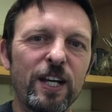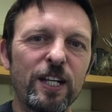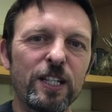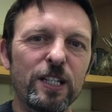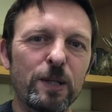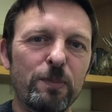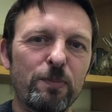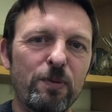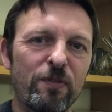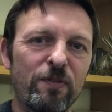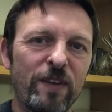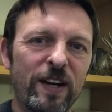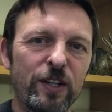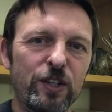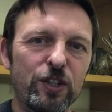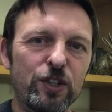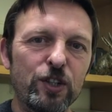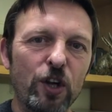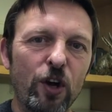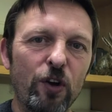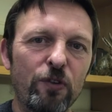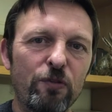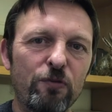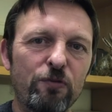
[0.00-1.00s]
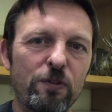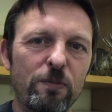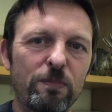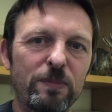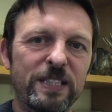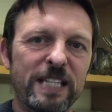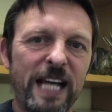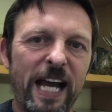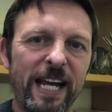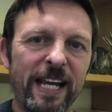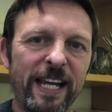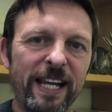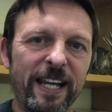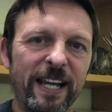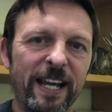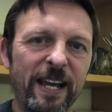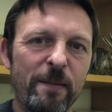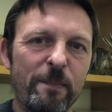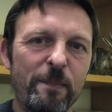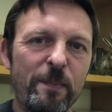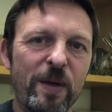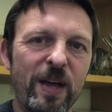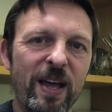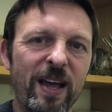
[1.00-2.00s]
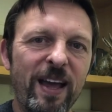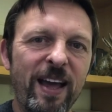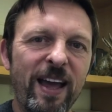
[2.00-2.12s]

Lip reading: to prevent John from tagging him.